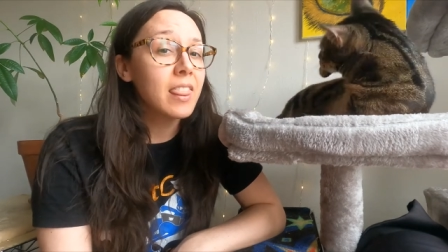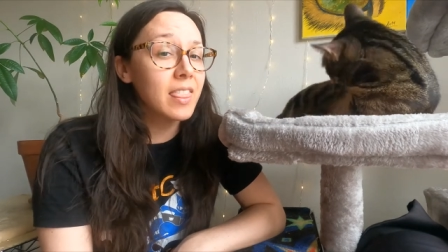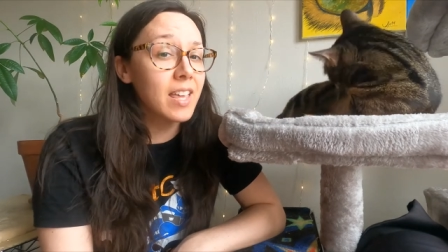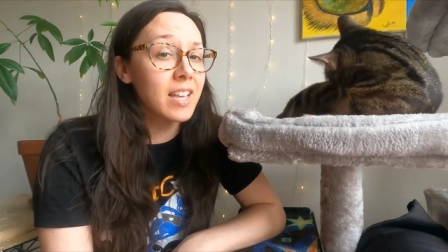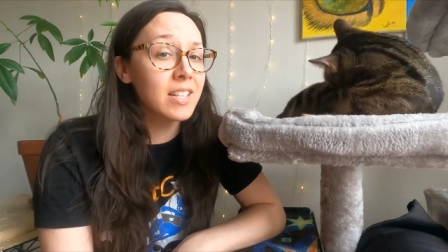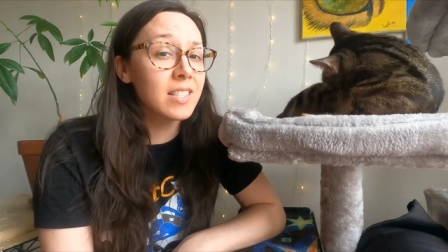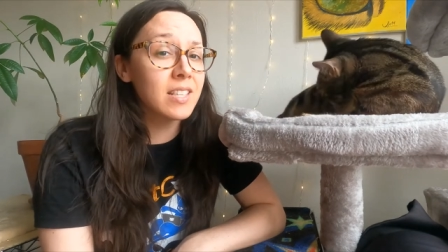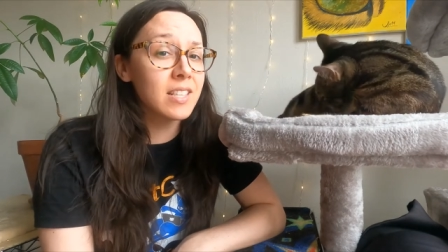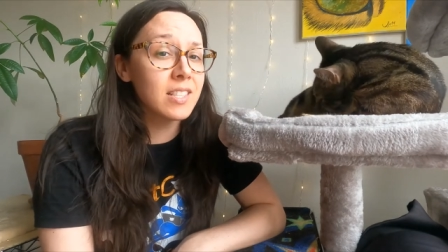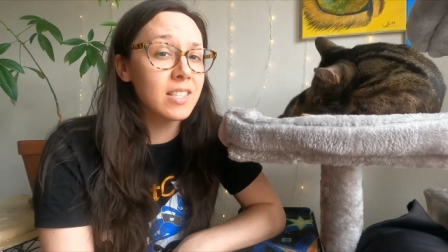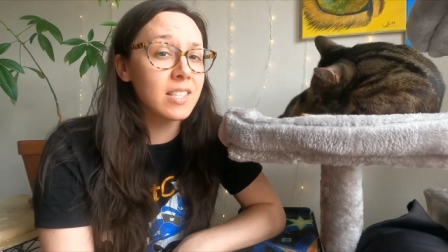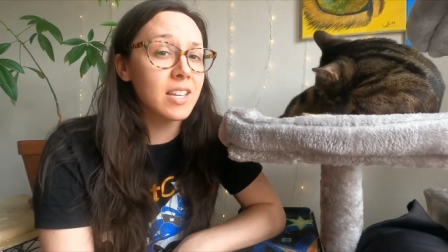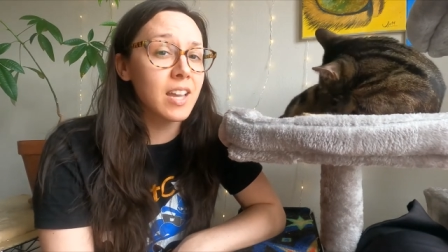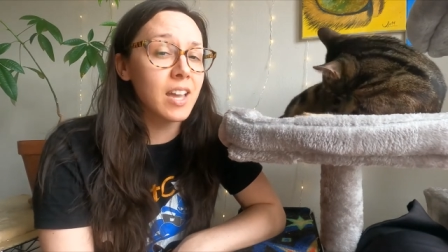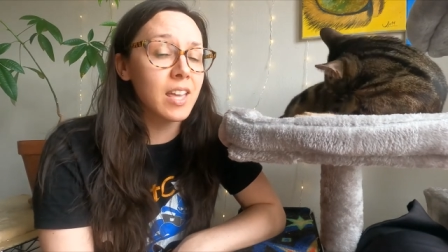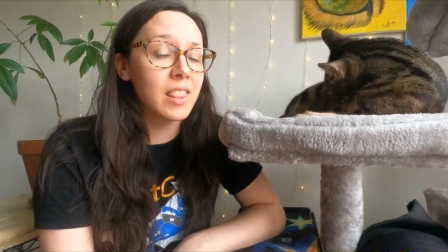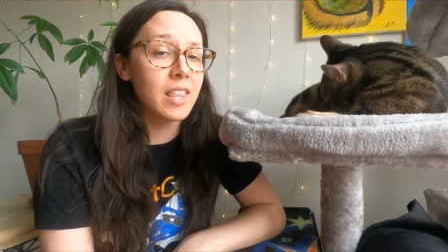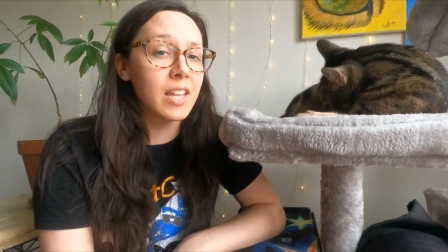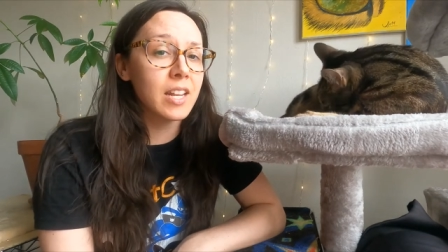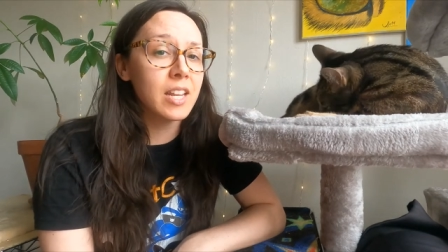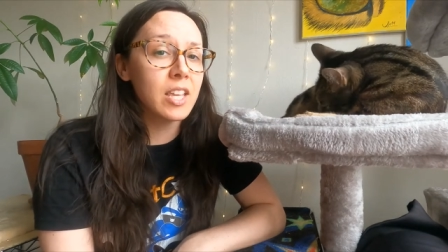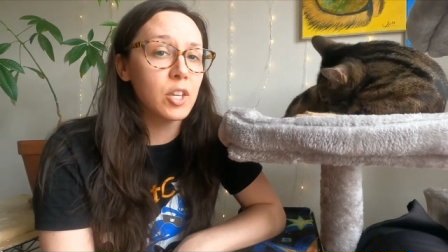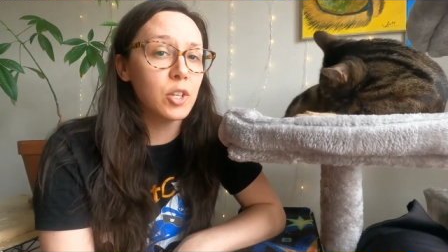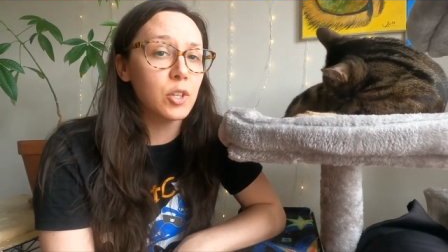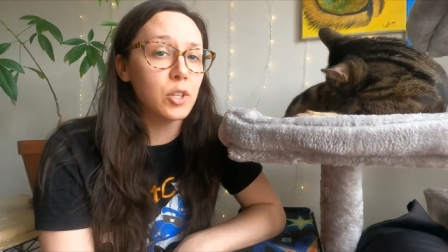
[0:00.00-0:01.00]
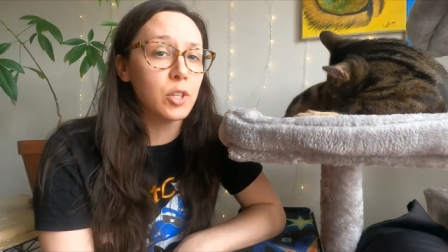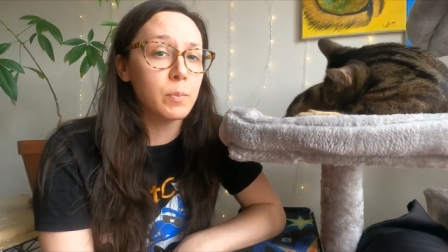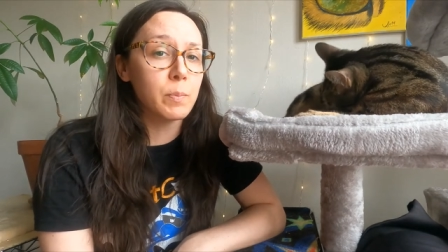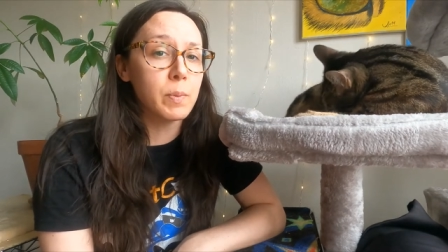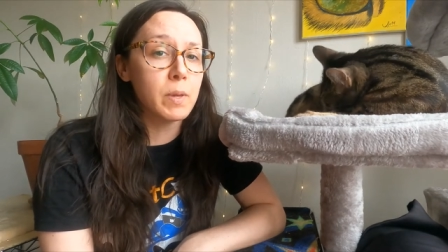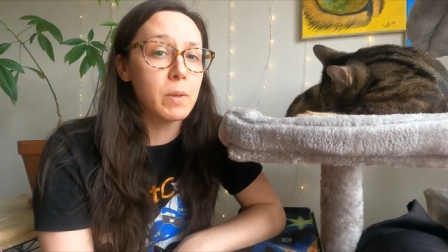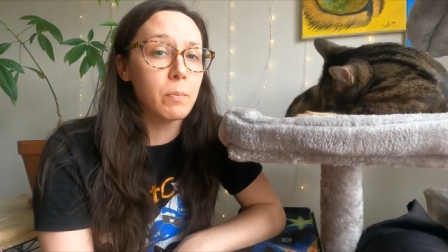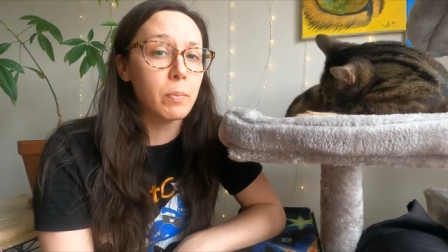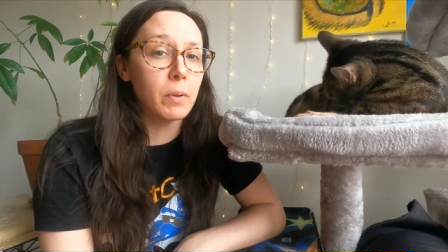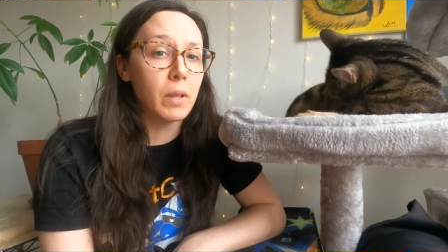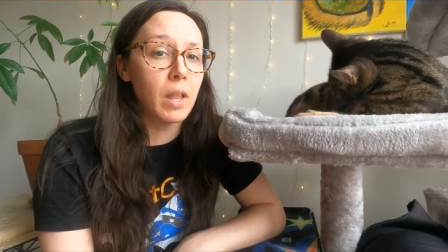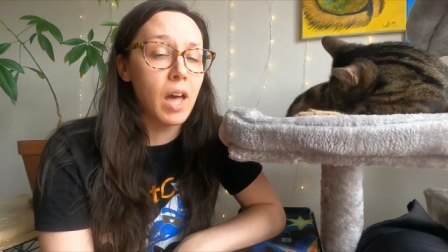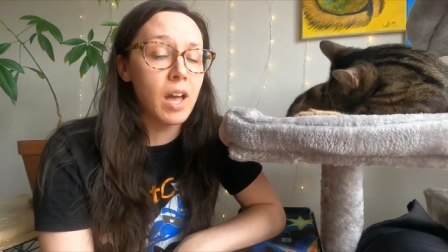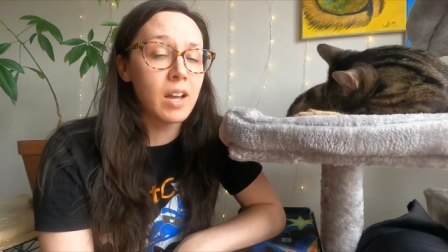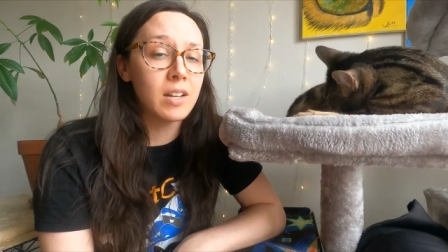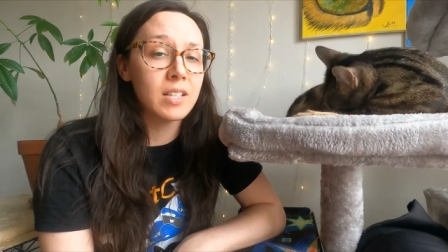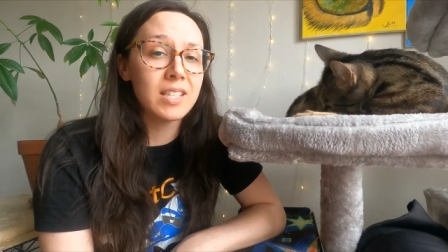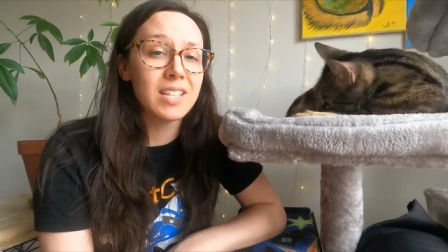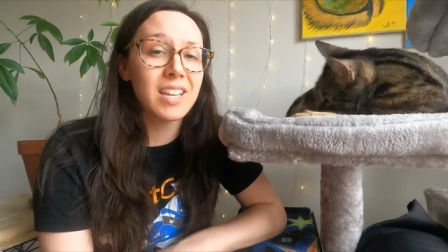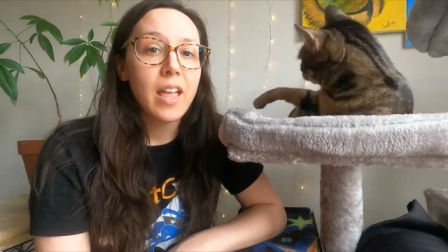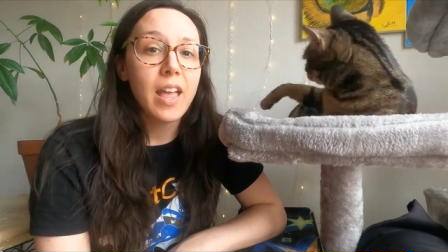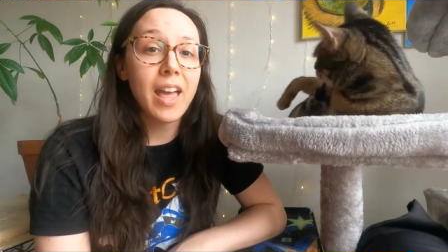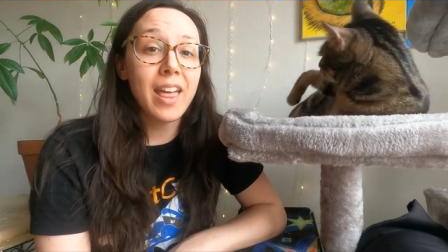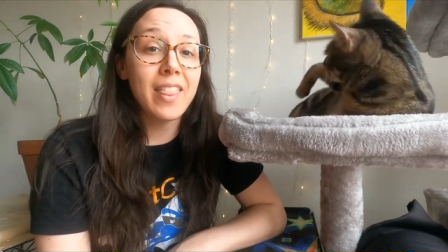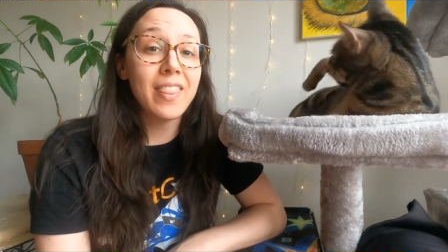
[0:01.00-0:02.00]
that's a sign that he could be
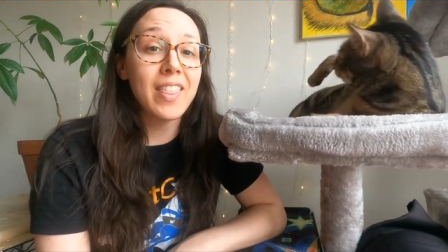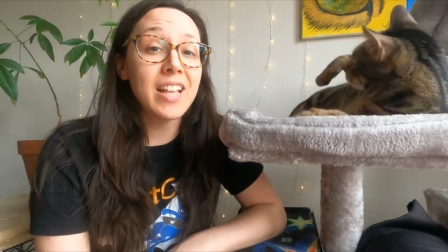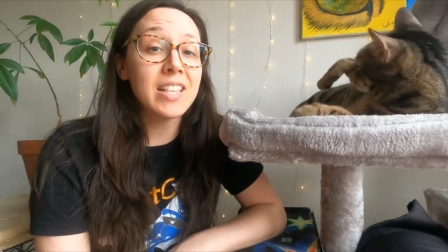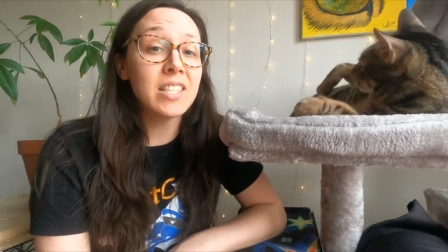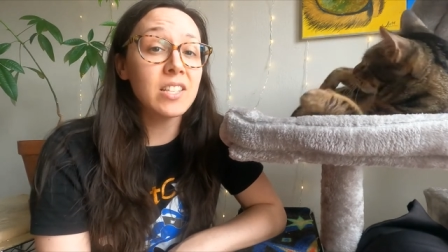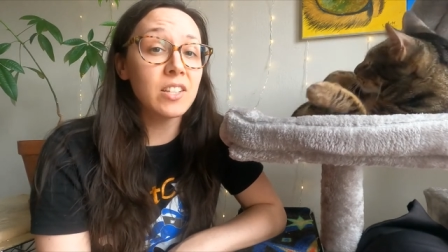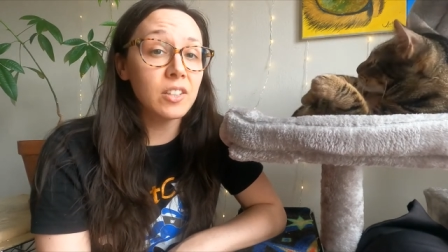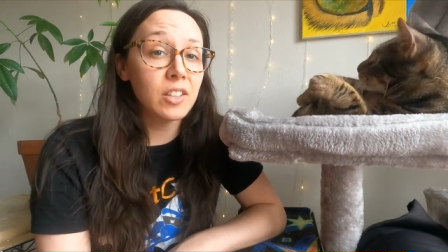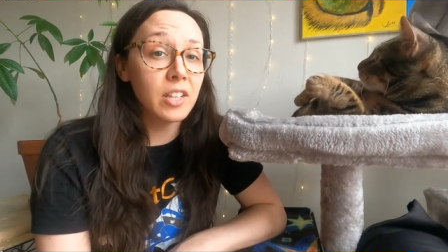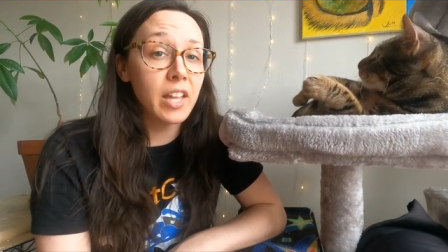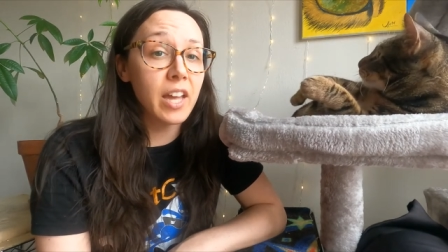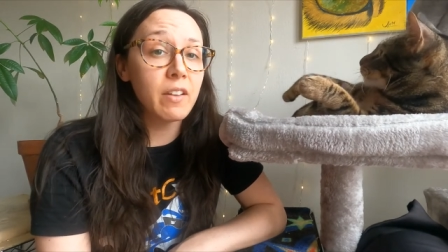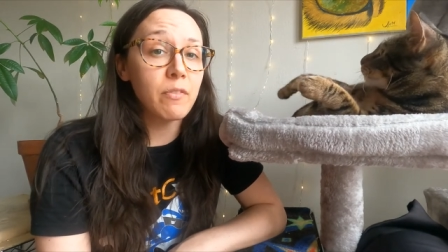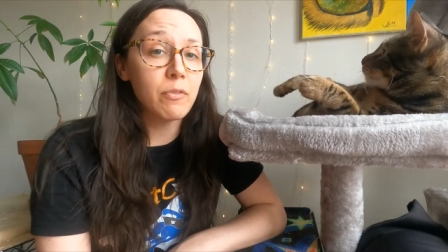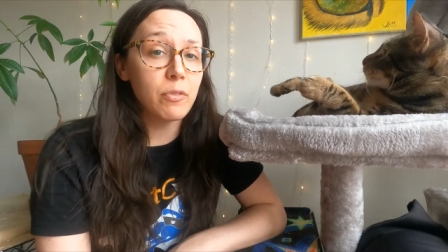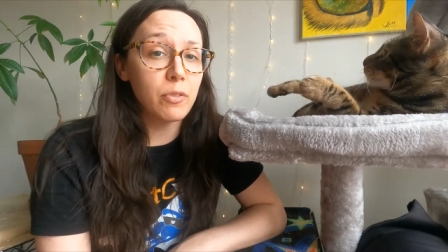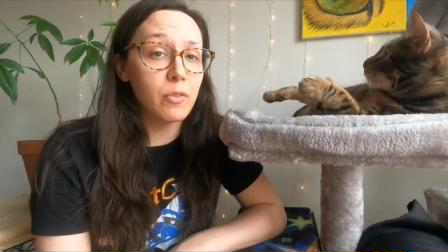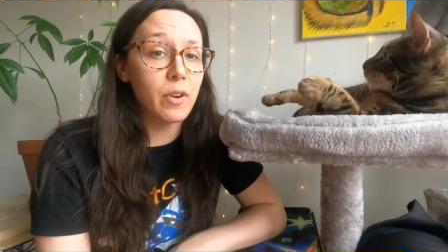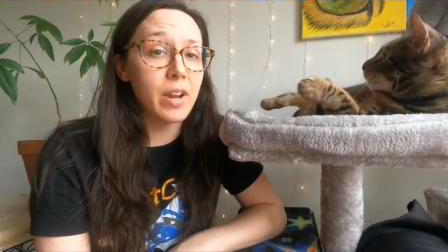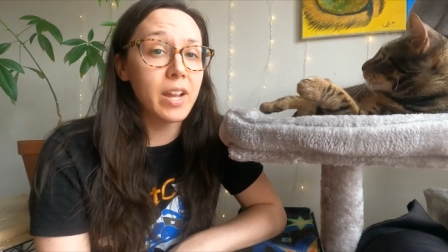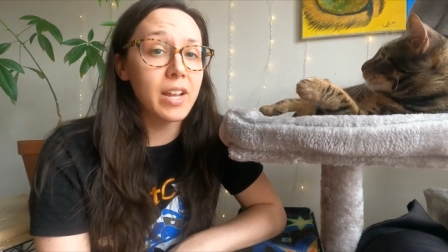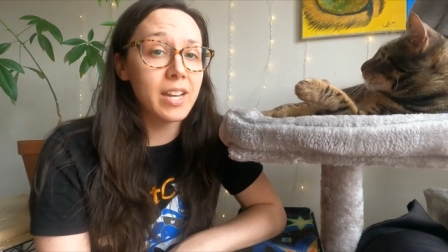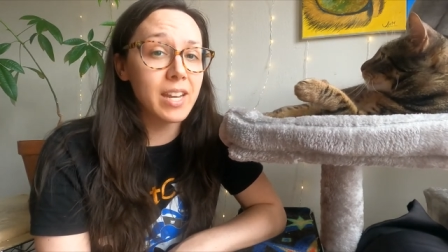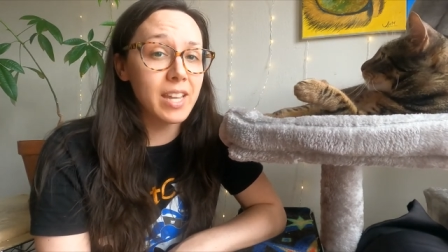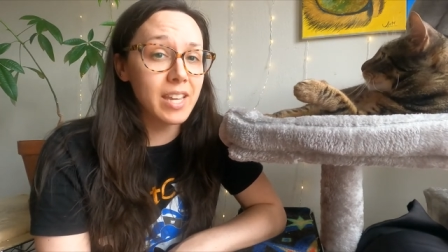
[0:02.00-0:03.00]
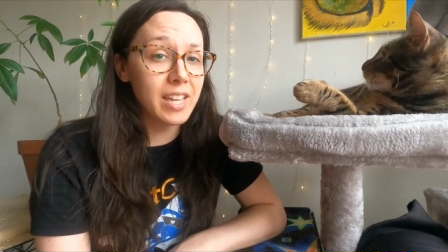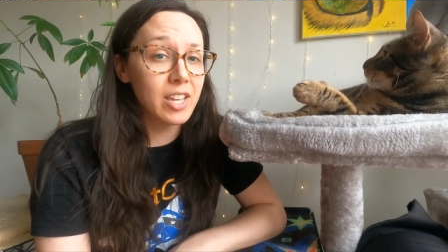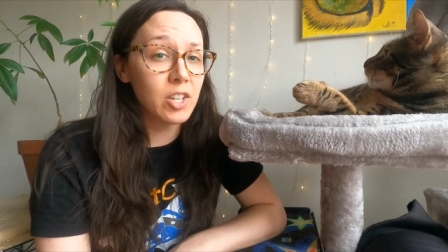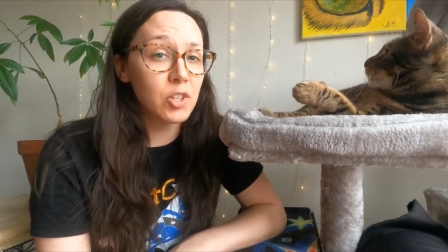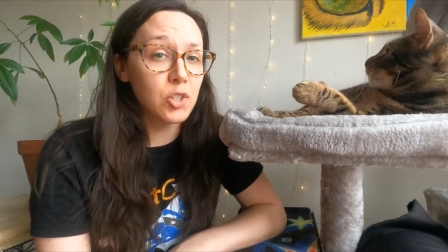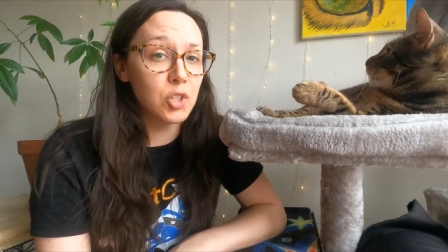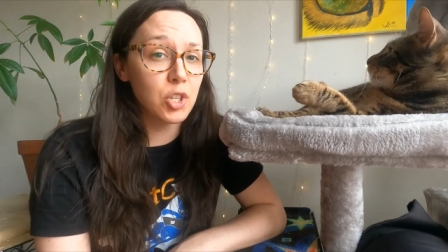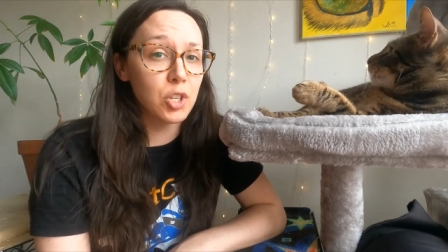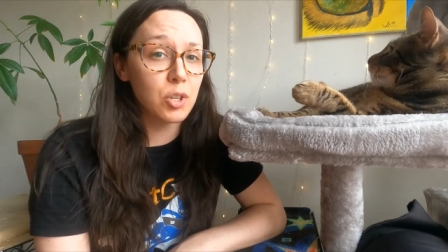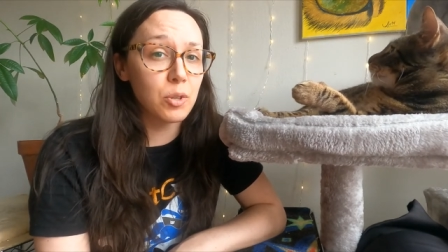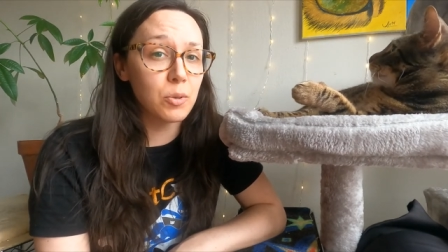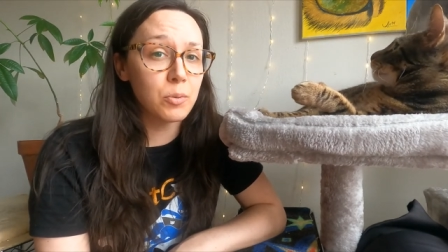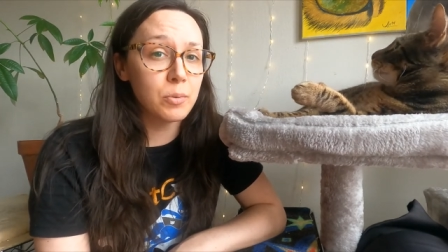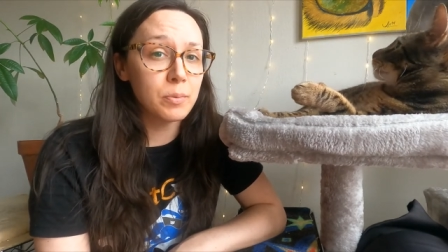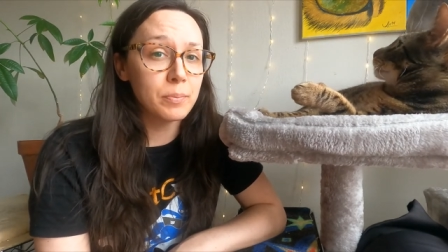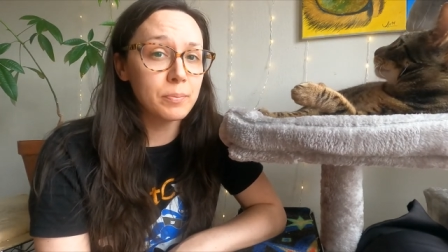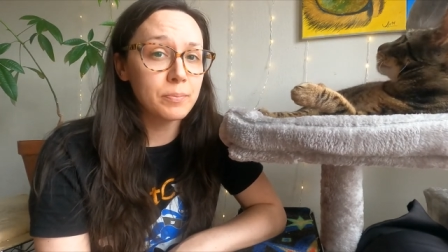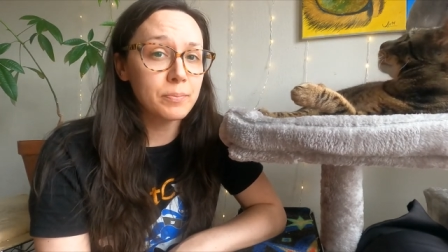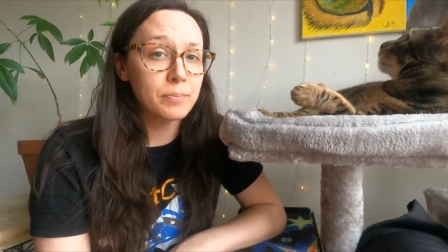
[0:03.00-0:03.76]
blocked, and that's a life-threatening issue.